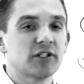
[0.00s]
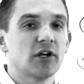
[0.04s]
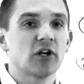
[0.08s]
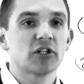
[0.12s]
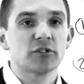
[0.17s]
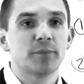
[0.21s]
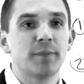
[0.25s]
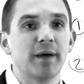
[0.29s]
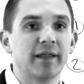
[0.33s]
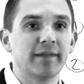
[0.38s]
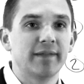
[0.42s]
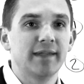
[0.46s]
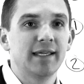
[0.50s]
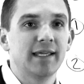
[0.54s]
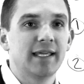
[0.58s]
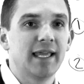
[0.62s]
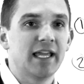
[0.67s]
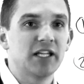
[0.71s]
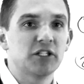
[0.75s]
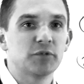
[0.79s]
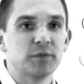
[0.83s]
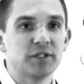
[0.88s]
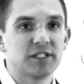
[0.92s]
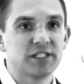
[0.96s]
I talked about in the
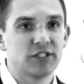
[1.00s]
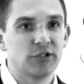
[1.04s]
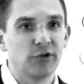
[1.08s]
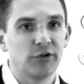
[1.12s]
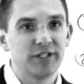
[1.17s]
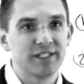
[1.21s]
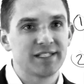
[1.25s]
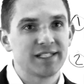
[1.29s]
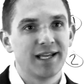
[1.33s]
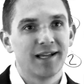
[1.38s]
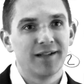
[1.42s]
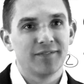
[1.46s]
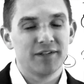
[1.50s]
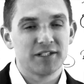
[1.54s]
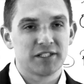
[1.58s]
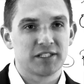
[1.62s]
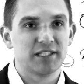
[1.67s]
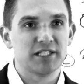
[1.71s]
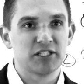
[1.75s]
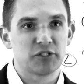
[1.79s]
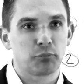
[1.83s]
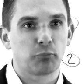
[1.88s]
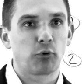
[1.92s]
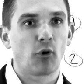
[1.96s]
engagement series
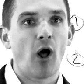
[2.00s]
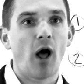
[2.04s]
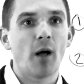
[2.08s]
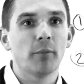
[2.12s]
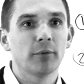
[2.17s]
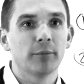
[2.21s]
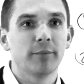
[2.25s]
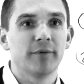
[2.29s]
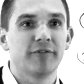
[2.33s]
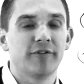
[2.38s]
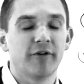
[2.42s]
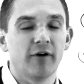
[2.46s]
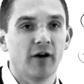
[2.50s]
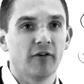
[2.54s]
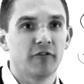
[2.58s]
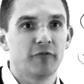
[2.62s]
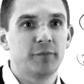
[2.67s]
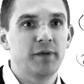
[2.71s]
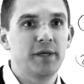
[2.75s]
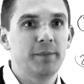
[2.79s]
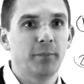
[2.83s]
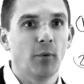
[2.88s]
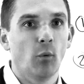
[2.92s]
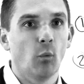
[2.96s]
this problem
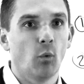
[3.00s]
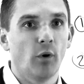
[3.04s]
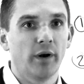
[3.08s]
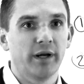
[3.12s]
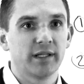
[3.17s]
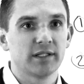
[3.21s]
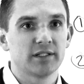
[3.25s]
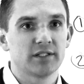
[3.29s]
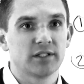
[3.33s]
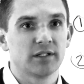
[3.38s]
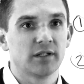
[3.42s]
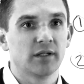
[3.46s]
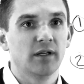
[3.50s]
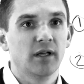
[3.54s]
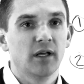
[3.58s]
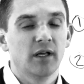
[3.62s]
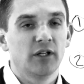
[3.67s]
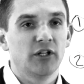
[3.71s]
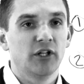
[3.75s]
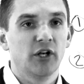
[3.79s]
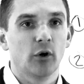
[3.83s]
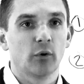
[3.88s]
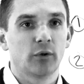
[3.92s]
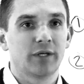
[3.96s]
of people wanting to
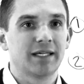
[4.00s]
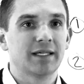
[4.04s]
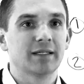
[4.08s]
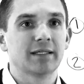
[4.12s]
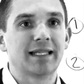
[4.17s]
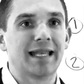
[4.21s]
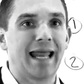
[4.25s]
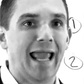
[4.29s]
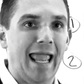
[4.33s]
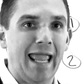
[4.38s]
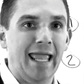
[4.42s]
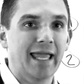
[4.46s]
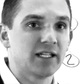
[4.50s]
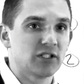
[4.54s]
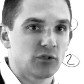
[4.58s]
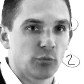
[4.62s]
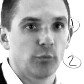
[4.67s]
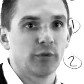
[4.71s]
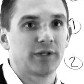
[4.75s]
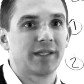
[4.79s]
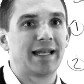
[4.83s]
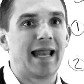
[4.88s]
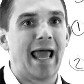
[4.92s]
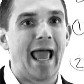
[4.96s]
kill an
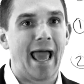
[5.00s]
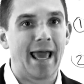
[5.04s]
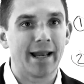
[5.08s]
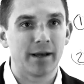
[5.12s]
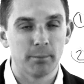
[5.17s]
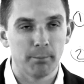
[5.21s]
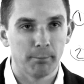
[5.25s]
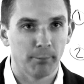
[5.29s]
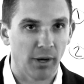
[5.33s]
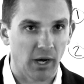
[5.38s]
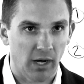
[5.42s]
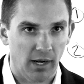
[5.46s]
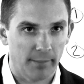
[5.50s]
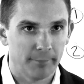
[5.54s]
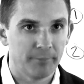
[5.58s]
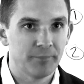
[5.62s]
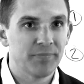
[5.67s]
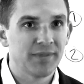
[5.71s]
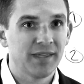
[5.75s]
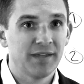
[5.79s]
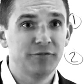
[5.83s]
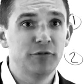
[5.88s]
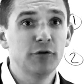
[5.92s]
ant with an atom bomb.